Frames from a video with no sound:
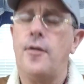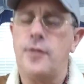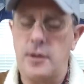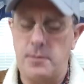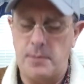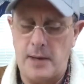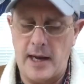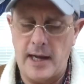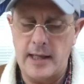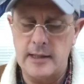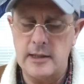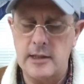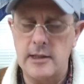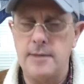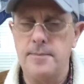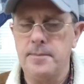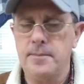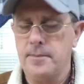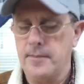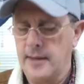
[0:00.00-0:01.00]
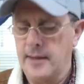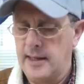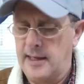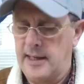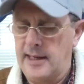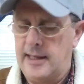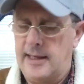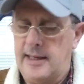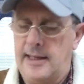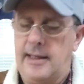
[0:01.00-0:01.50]
spots.
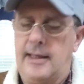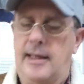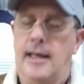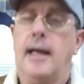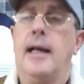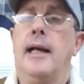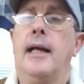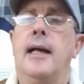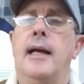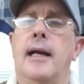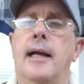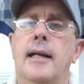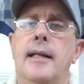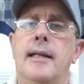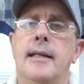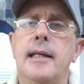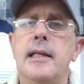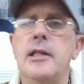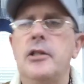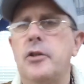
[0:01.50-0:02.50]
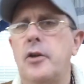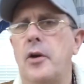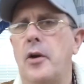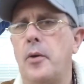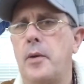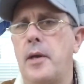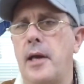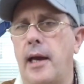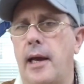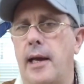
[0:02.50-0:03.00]
These are
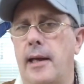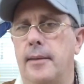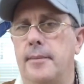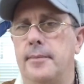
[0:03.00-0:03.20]
okay.